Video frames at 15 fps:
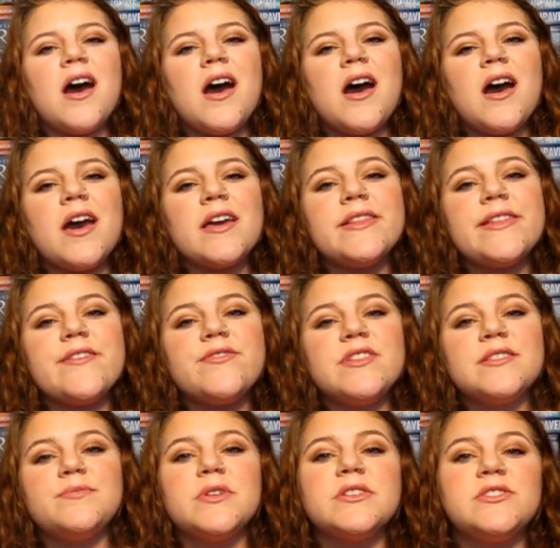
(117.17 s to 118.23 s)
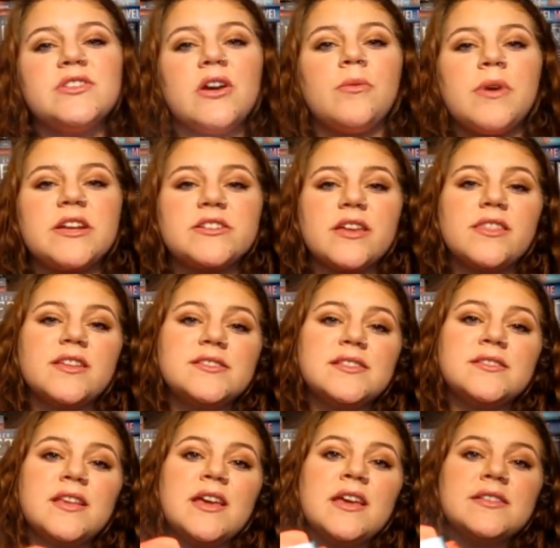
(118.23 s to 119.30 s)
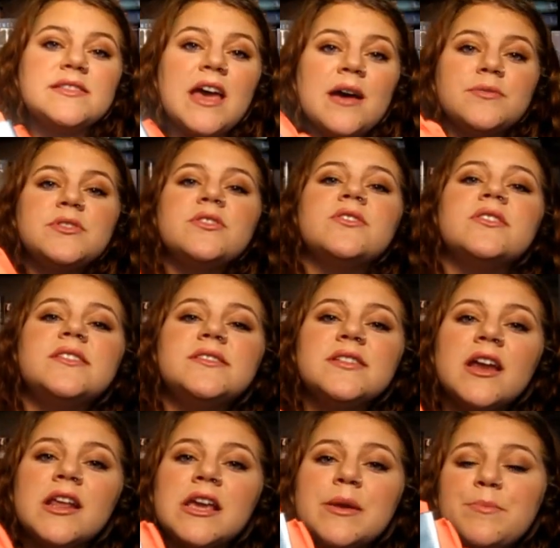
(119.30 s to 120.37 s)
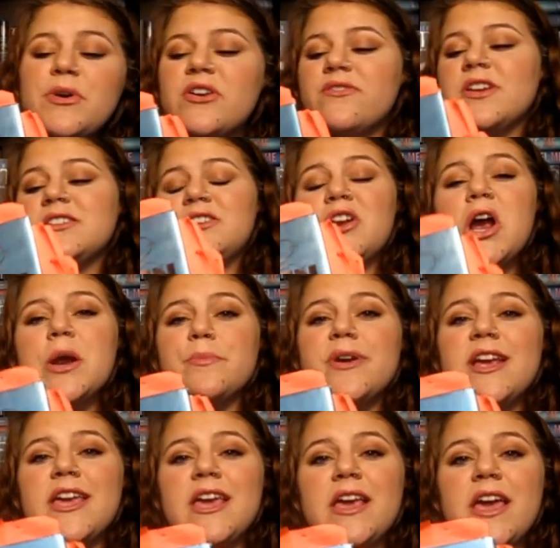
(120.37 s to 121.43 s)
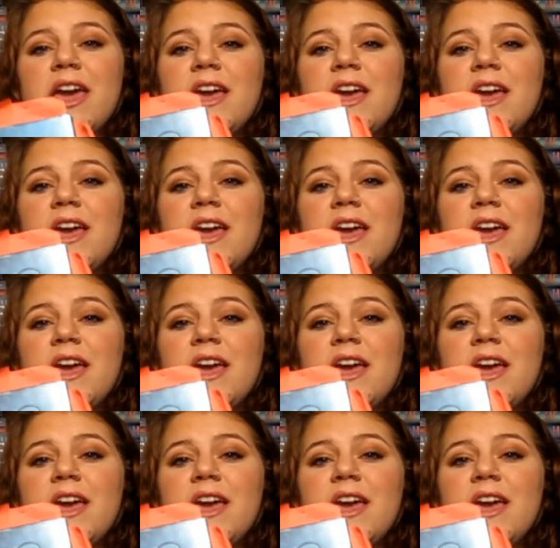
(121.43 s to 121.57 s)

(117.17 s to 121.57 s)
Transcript: I love this book so much. I think it's absolutely stunning and perfect and heartbreaking.